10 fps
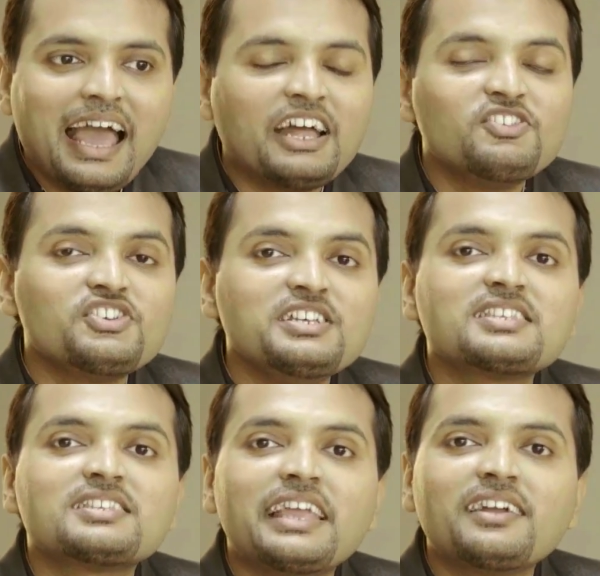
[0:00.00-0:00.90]
and
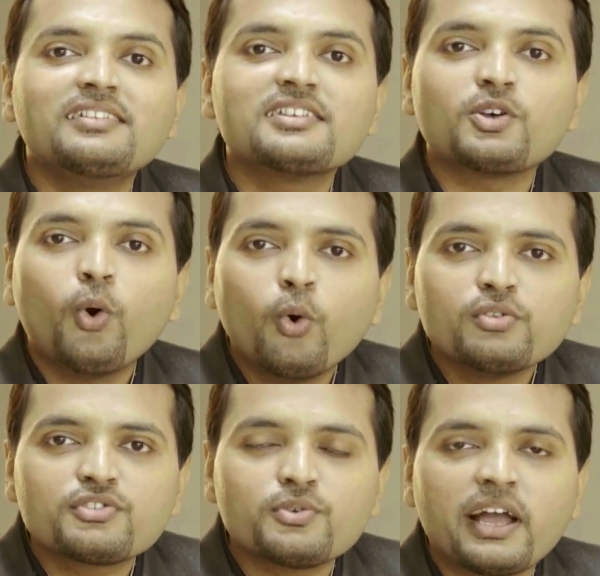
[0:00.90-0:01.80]
she's taken this
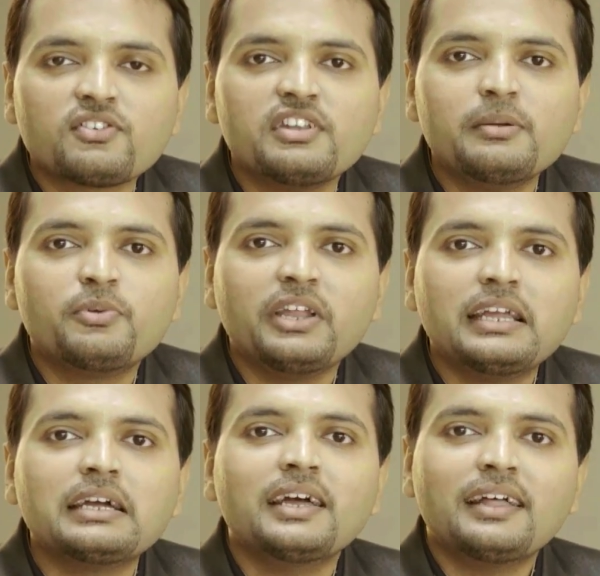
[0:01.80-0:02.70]
oath to actually
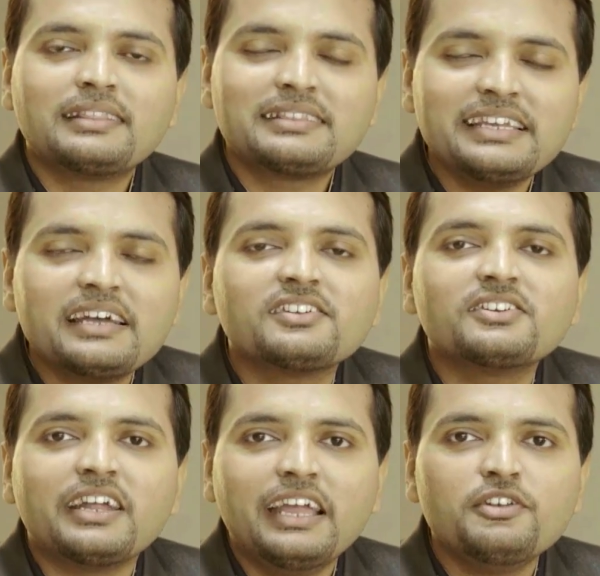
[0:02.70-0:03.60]
bring
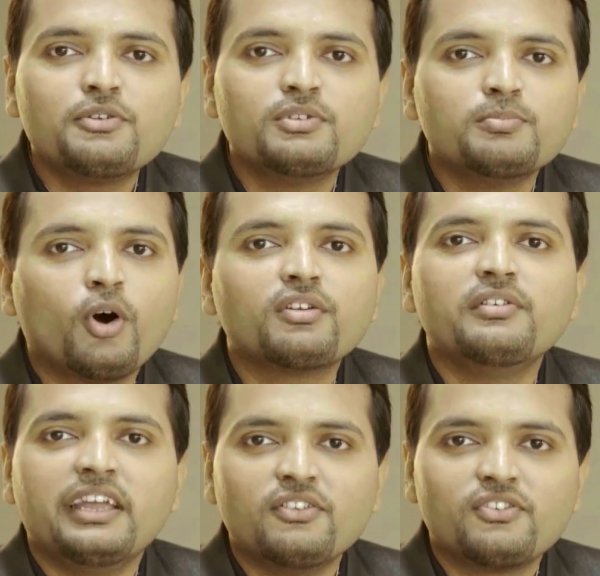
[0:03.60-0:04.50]
theatre into the
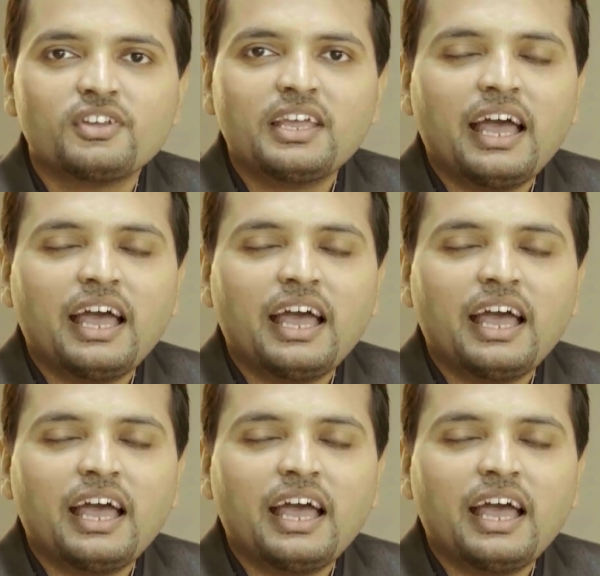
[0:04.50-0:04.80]
modern age,